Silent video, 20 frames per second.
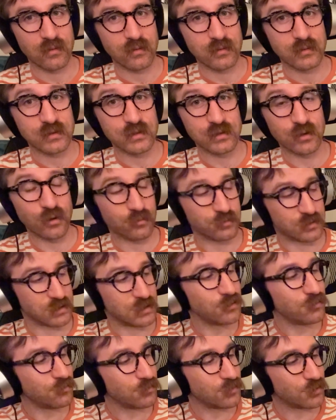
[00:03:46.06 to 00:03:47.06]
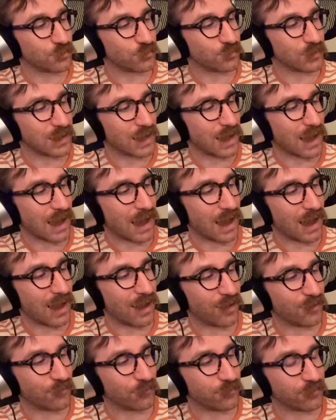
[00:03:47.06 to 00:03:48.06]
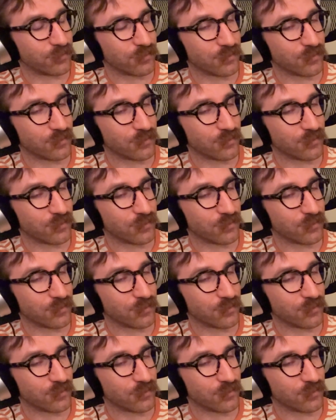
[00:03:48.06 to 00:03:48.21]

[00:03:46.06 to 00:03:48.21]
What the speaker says: so too do we have